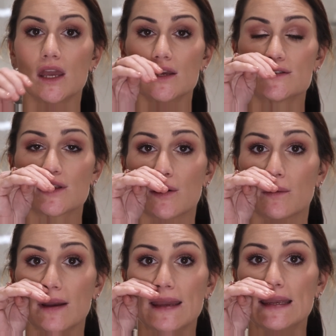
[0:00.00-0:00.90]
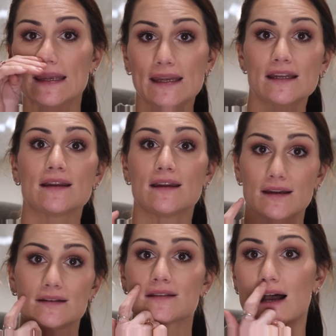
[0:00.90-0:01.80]
So it
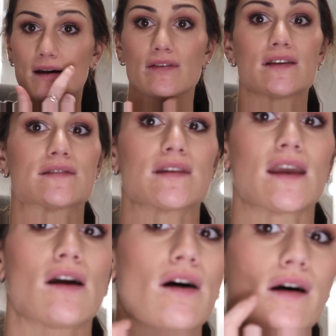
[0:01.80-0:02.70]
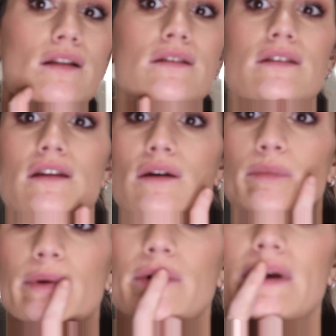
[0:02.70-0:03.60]
is obviously all, you know,
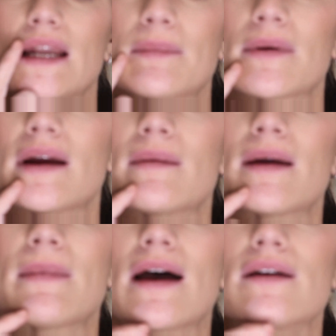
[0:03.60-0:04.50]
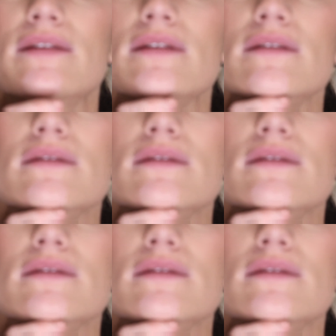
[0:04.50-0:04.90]
broken up around my mouth.